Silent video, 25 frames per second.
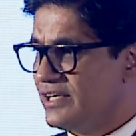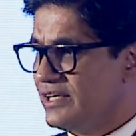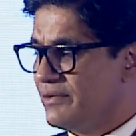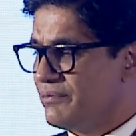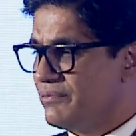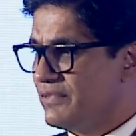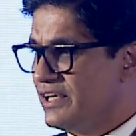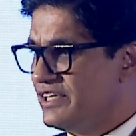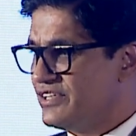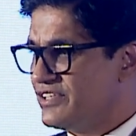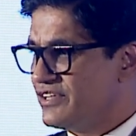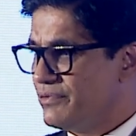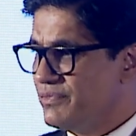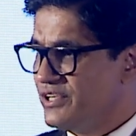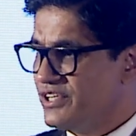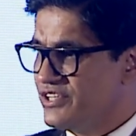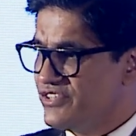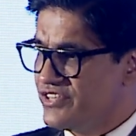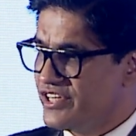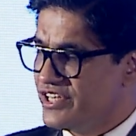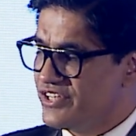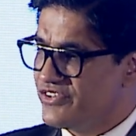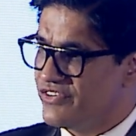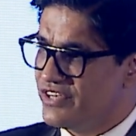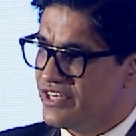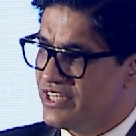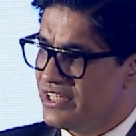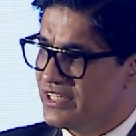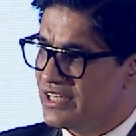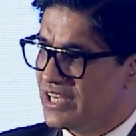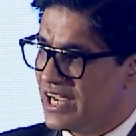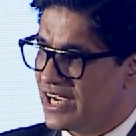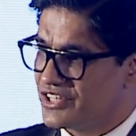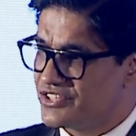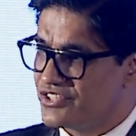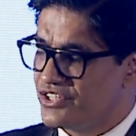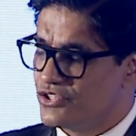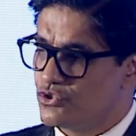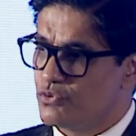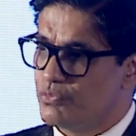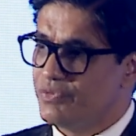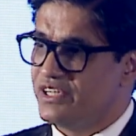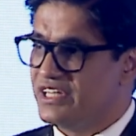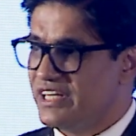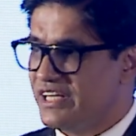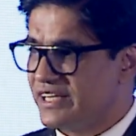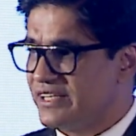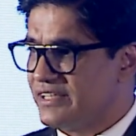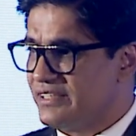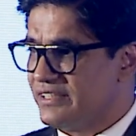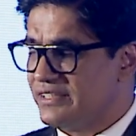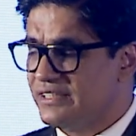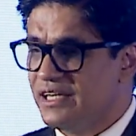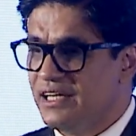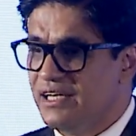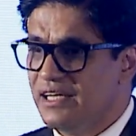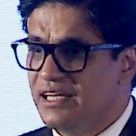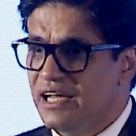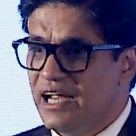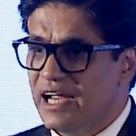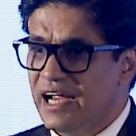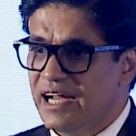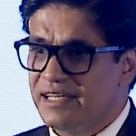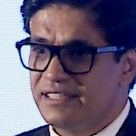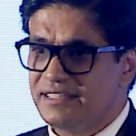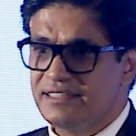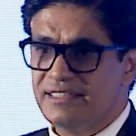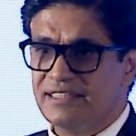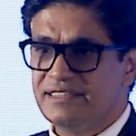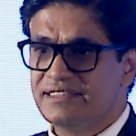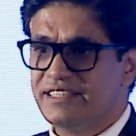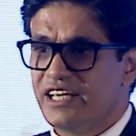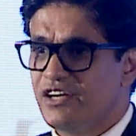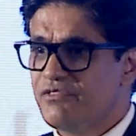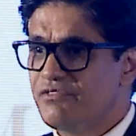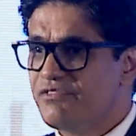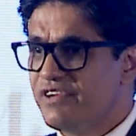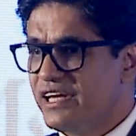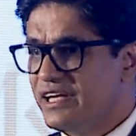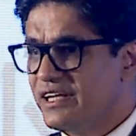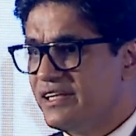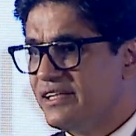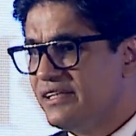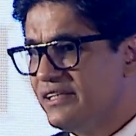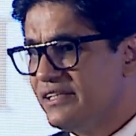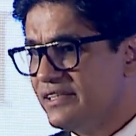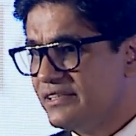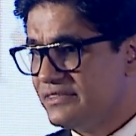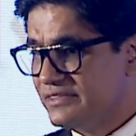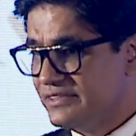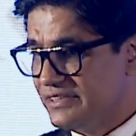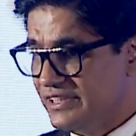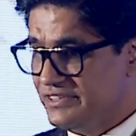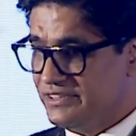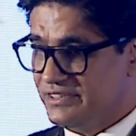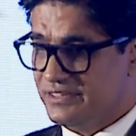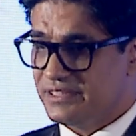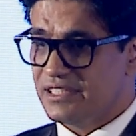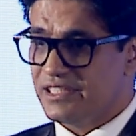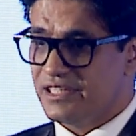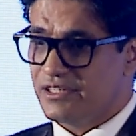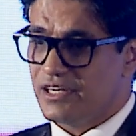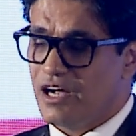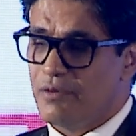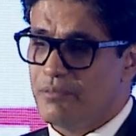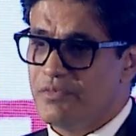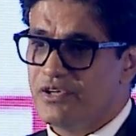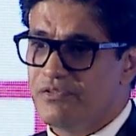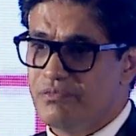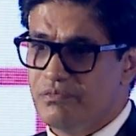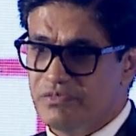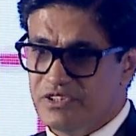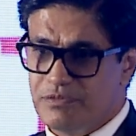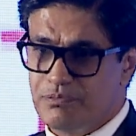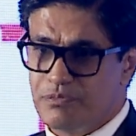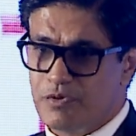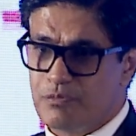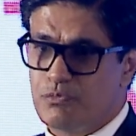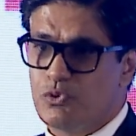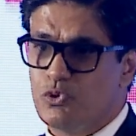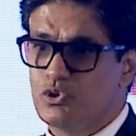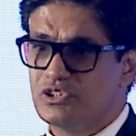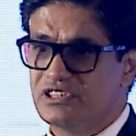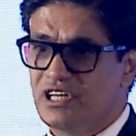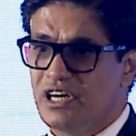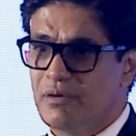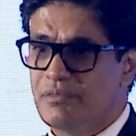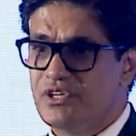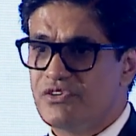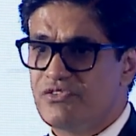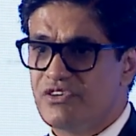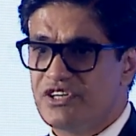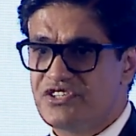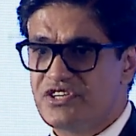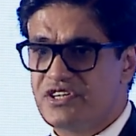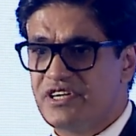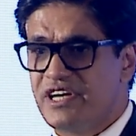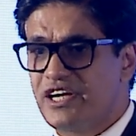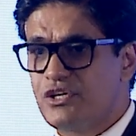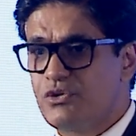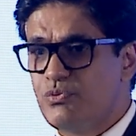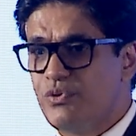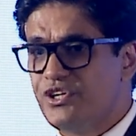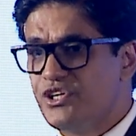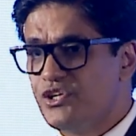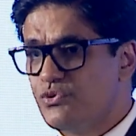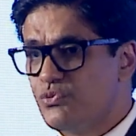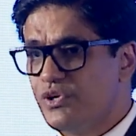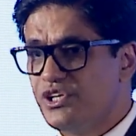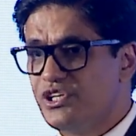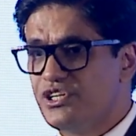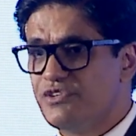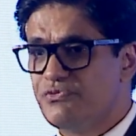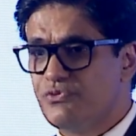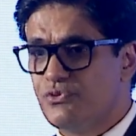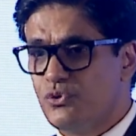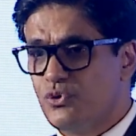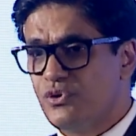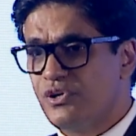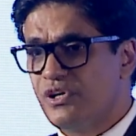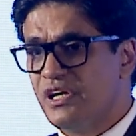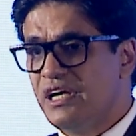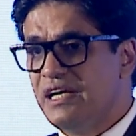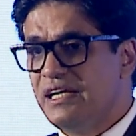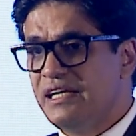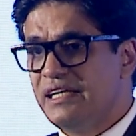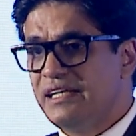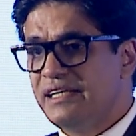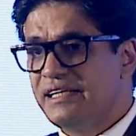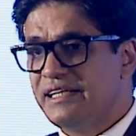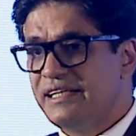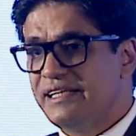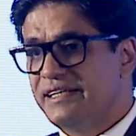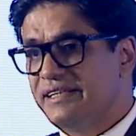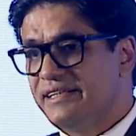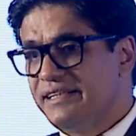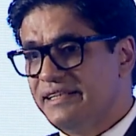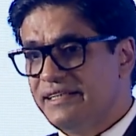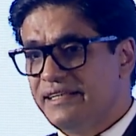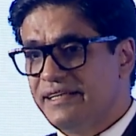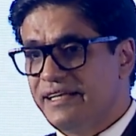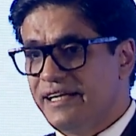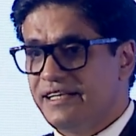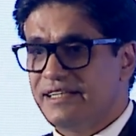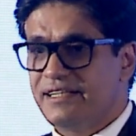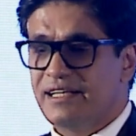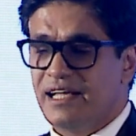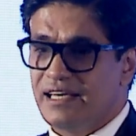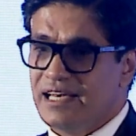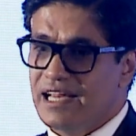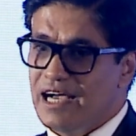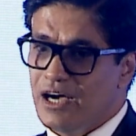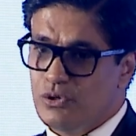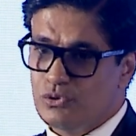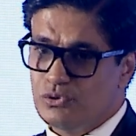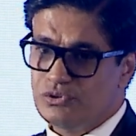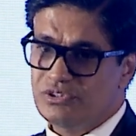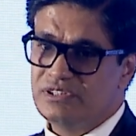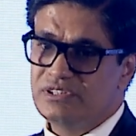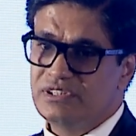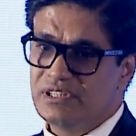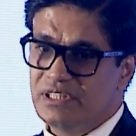intermediary action to be taken. And the same way, the proposed Arbitration Act 2024, it allows